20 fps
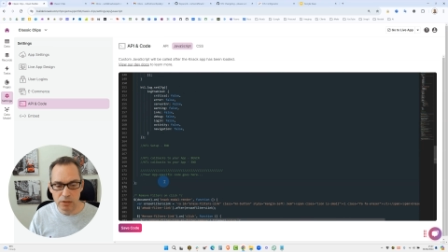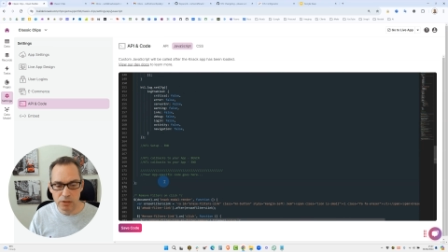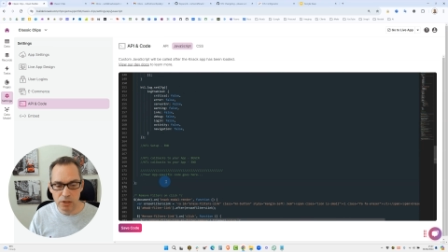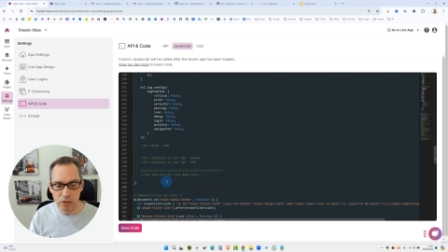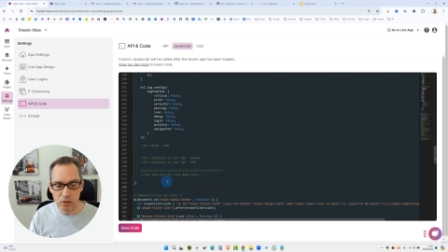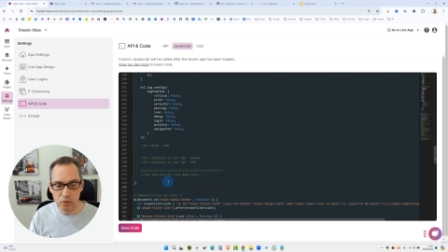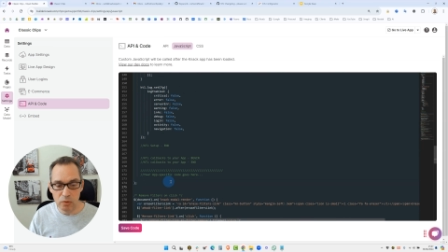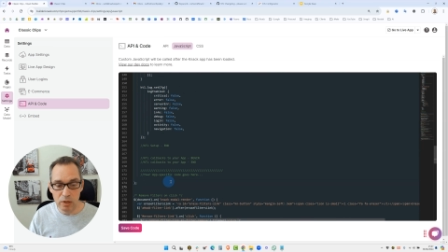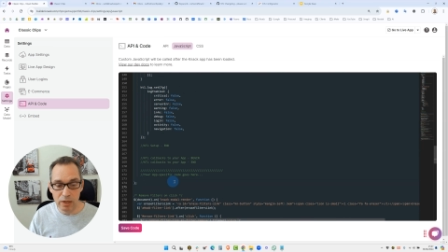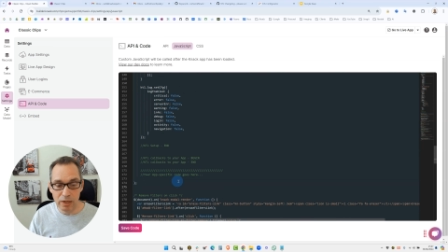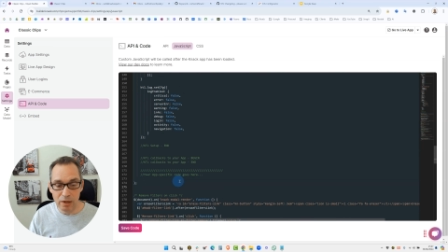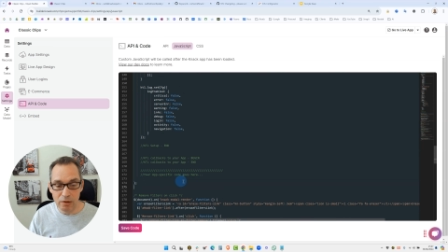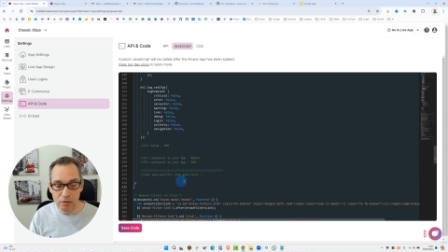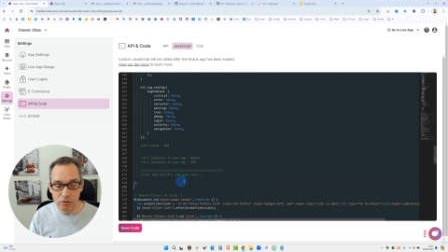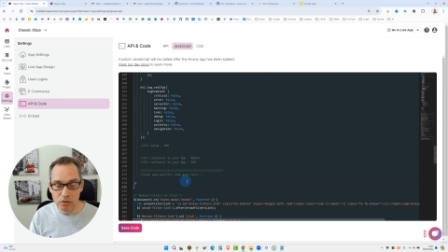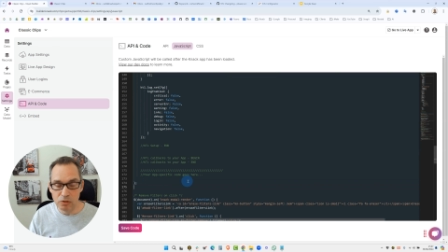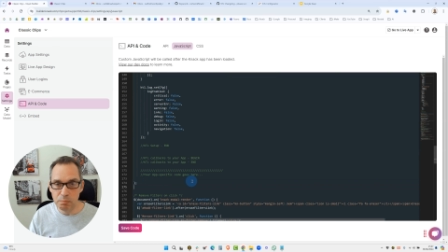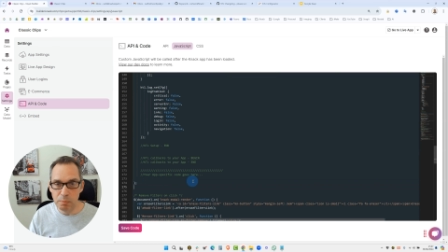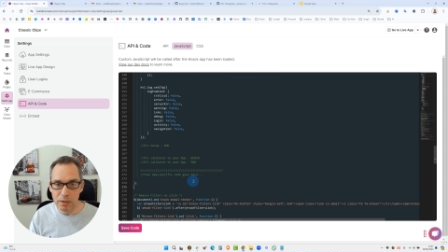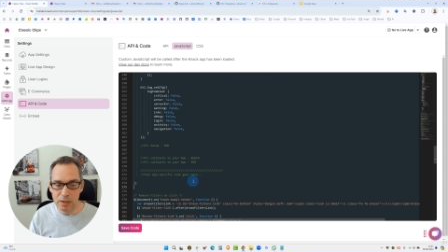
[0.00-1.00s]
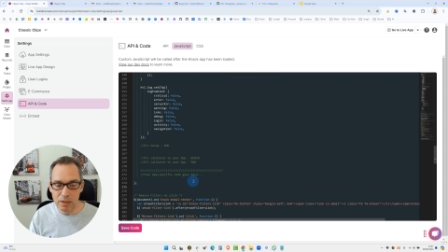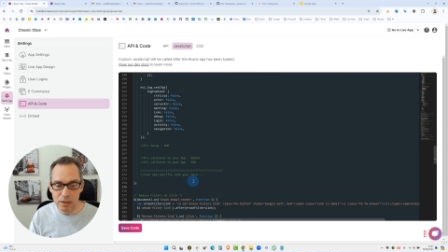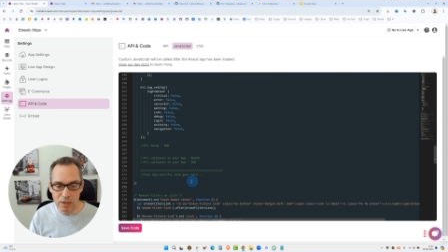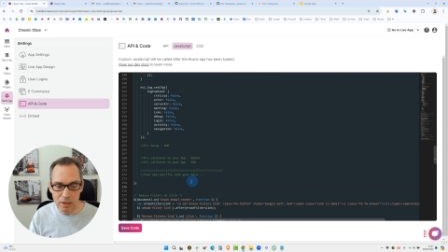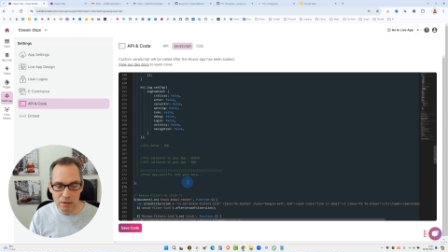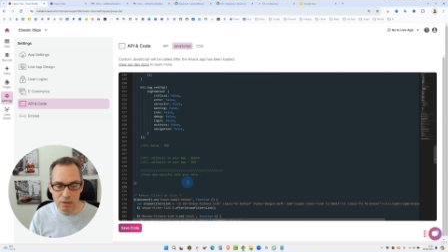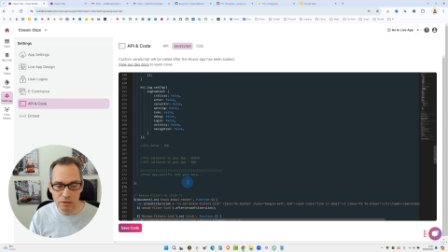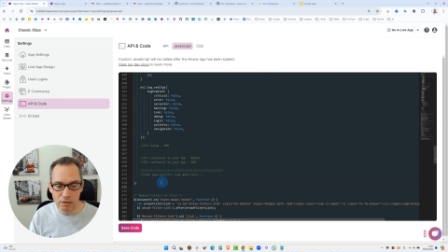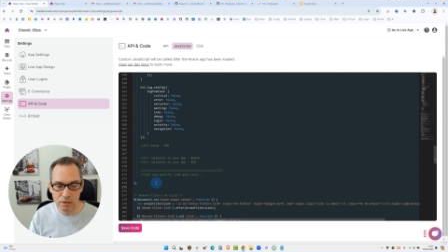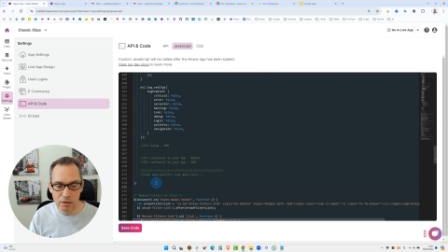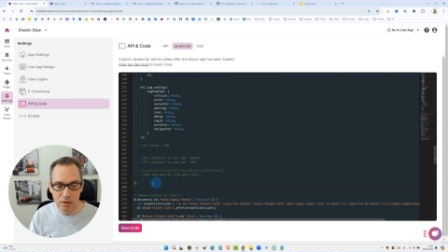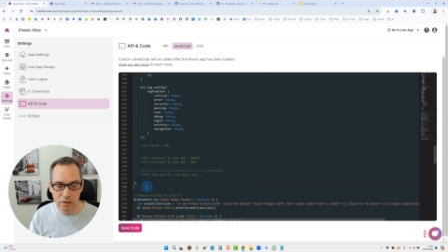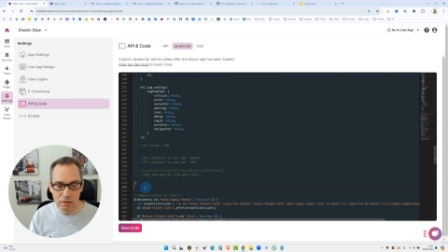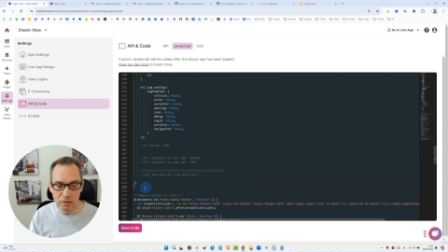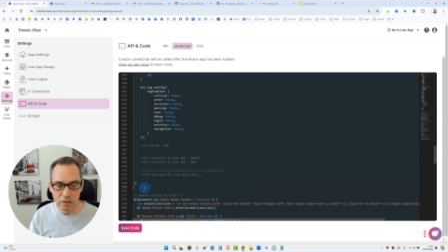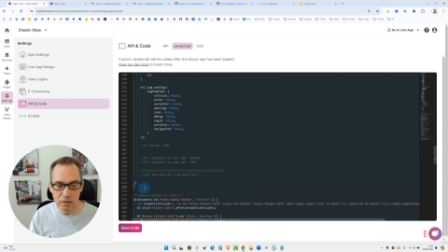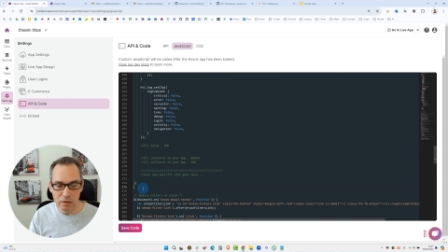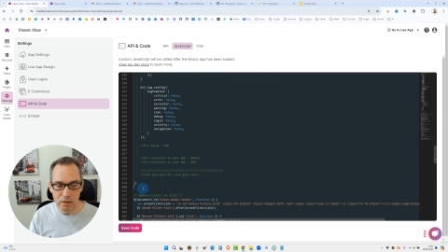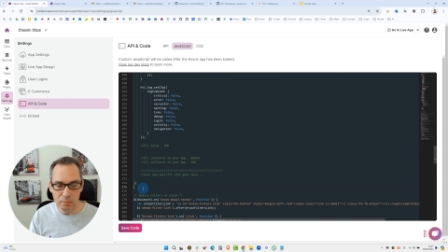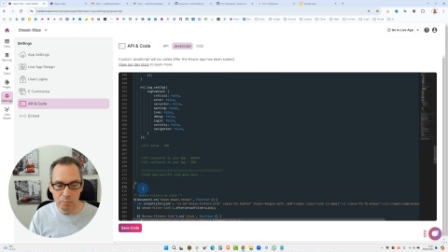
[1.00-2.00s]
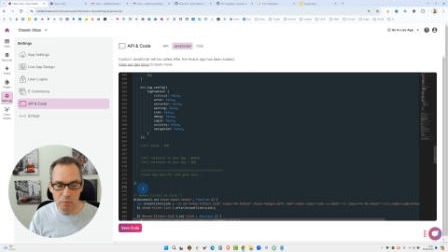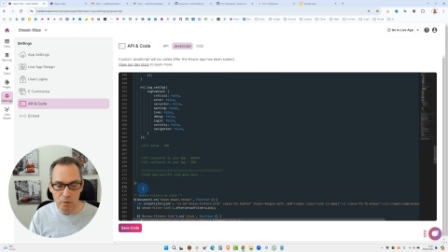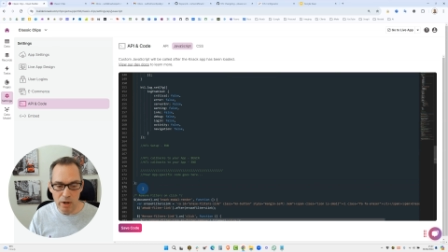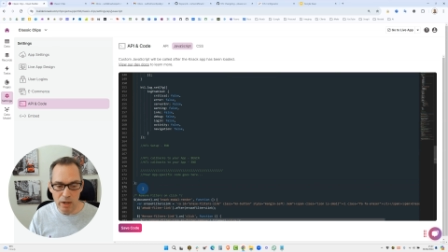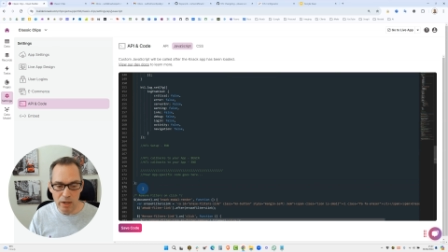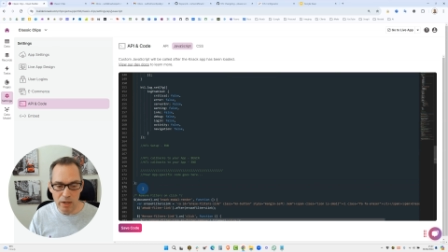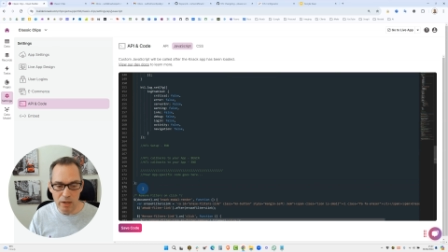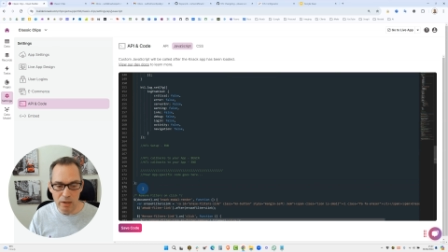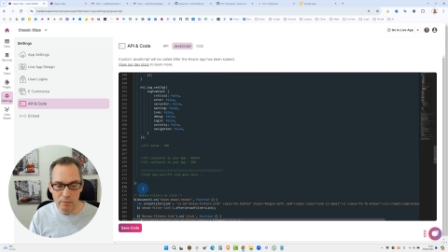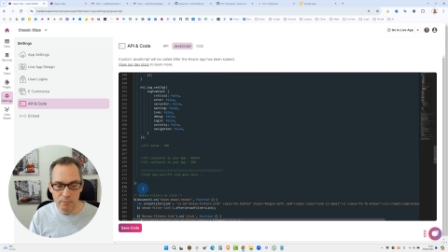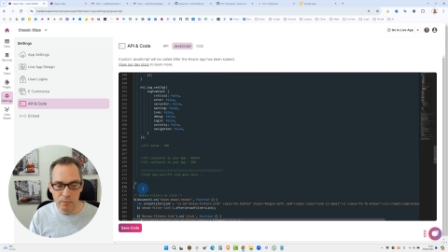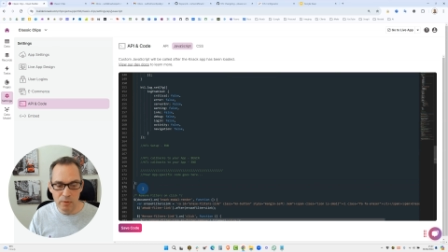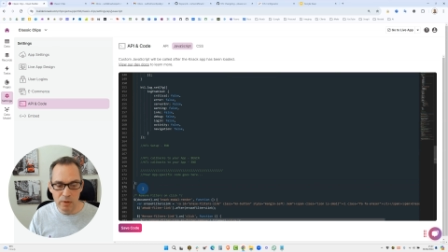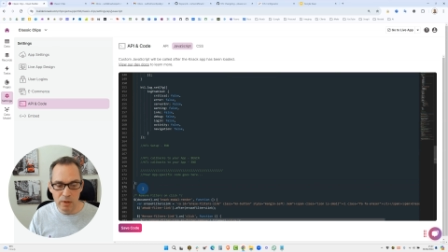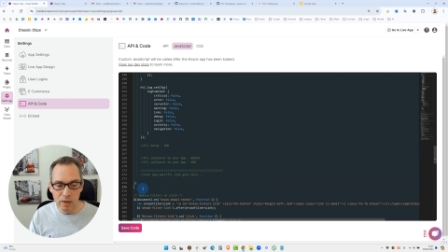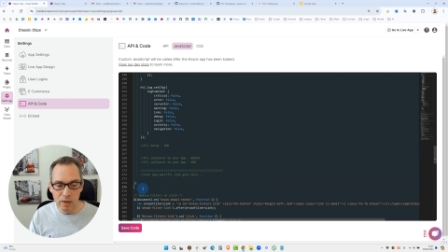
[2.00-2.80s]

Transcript: So it goes beneath the bracket.